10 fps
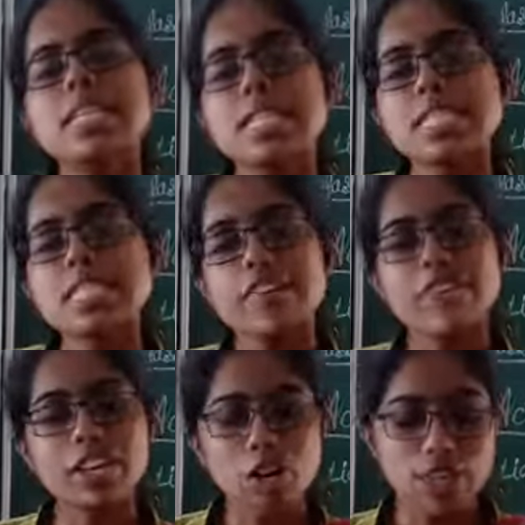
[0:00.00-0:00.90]

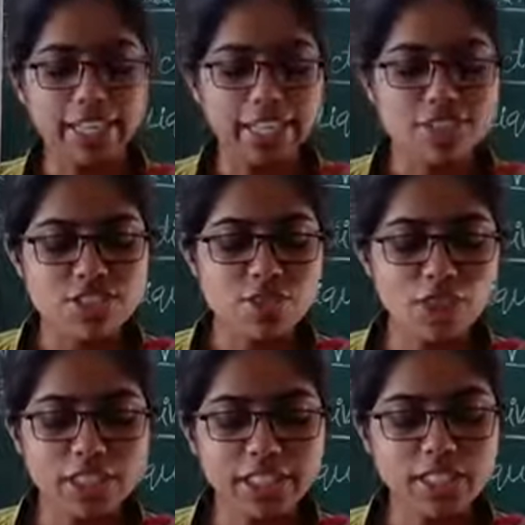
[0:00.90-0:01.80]
somewhere on induction,
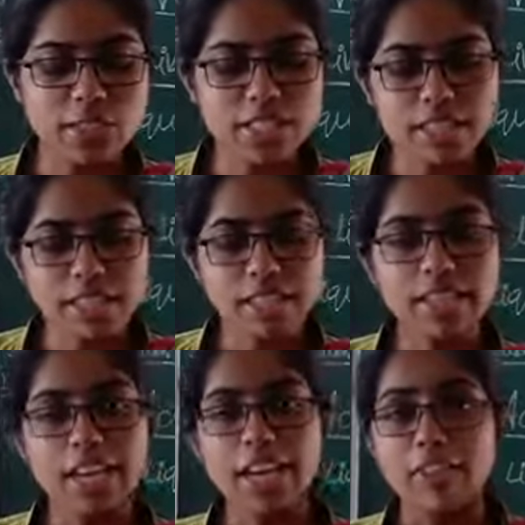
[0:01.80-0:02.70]
what can you see?
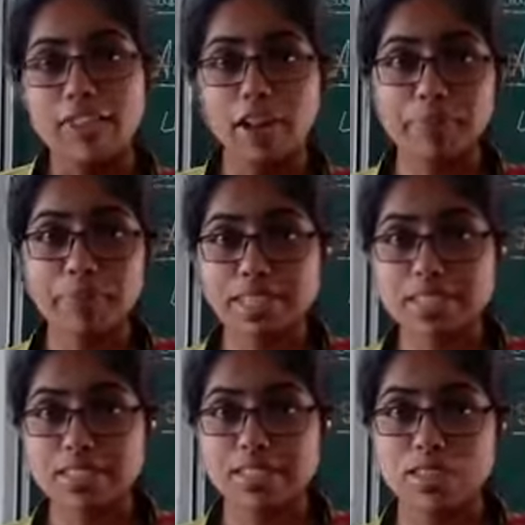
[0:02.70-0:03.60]

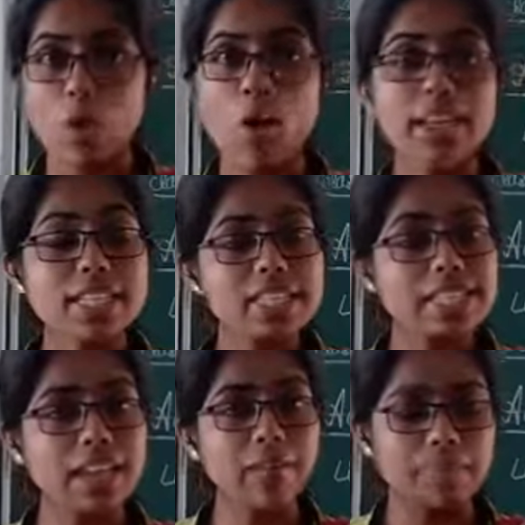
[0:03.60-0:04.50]
Vapors or
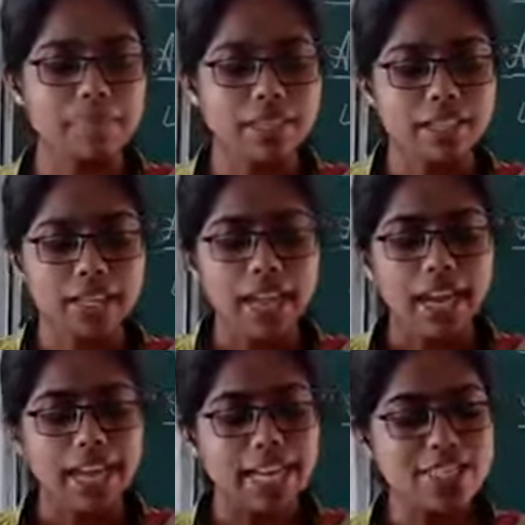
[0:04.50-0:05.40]
steam.
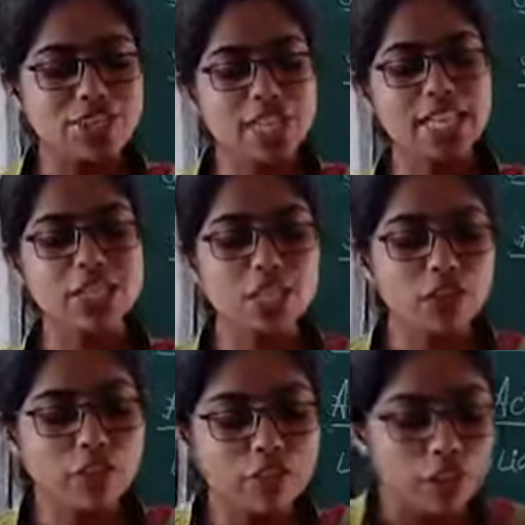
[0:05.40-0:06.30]
And changing
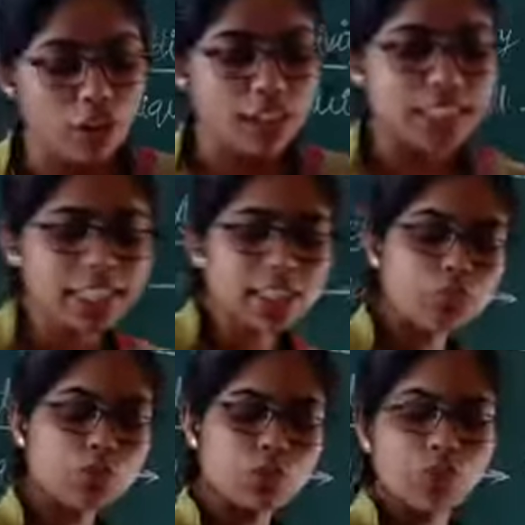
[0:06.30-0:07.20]
of water
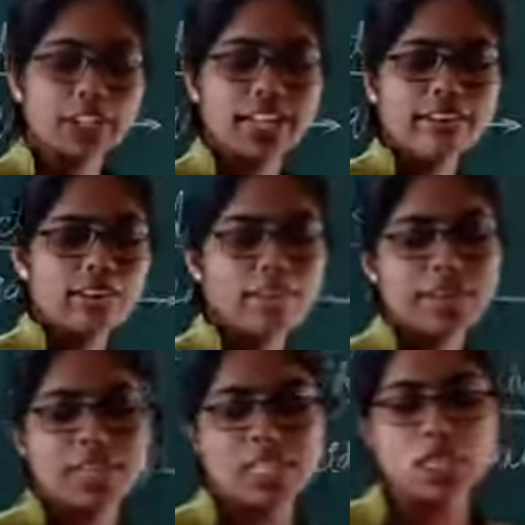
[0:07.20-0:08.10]
into water
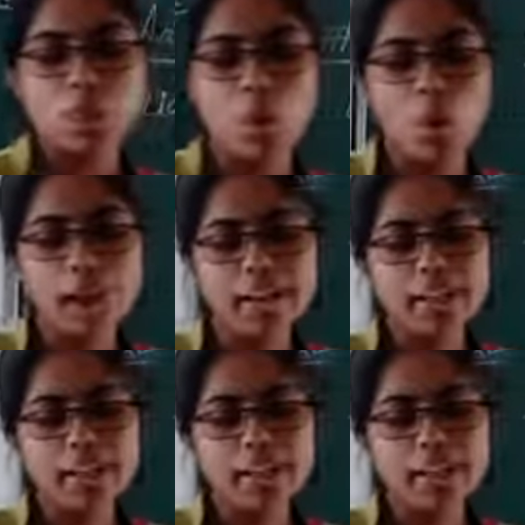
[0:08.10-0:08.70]
vapors is called